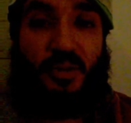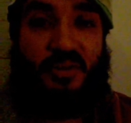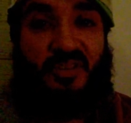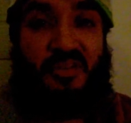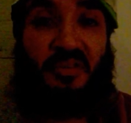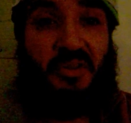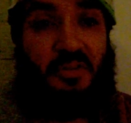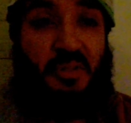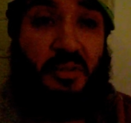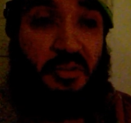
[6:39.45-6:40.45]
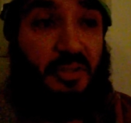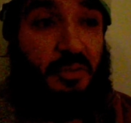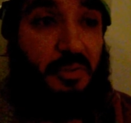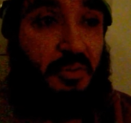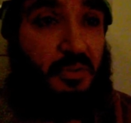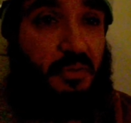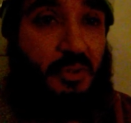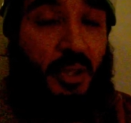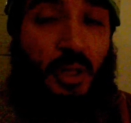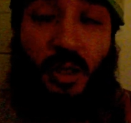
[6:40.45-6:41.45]
Tinnitus.
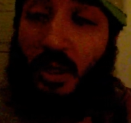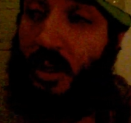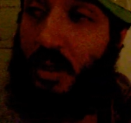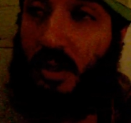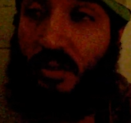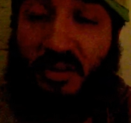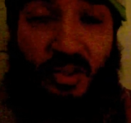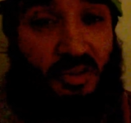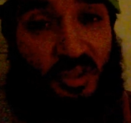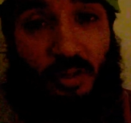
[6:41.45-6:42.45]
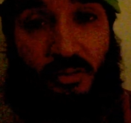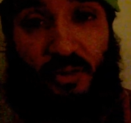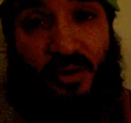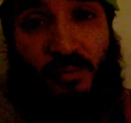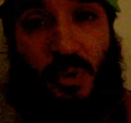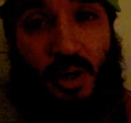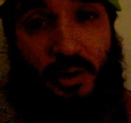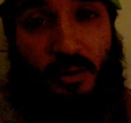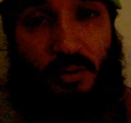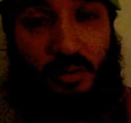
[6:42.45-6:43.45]
They just tell it to everybody.